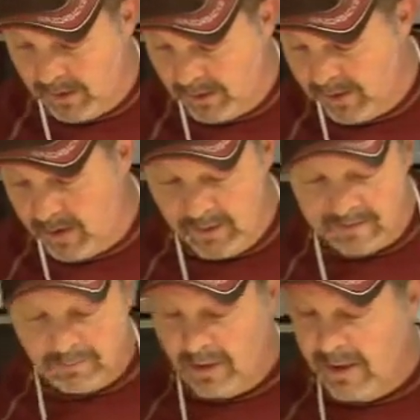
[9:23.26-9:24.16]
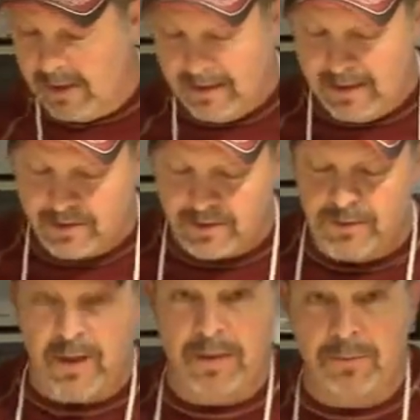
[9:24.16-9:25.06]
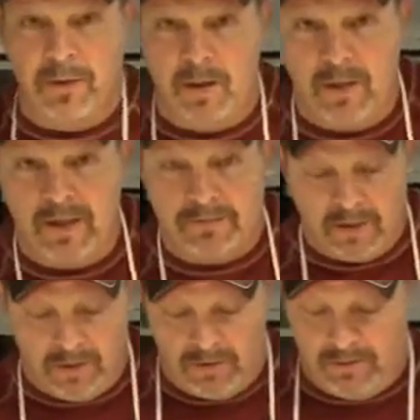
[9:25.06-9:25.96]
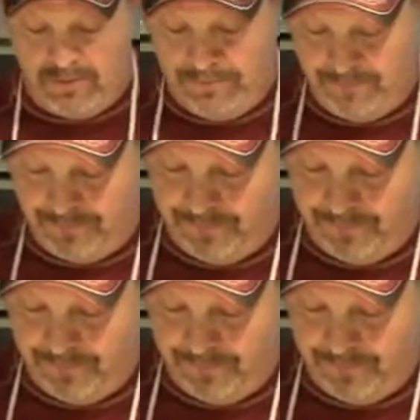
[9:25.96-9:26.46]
we're going to do is bring this to a rolling boil.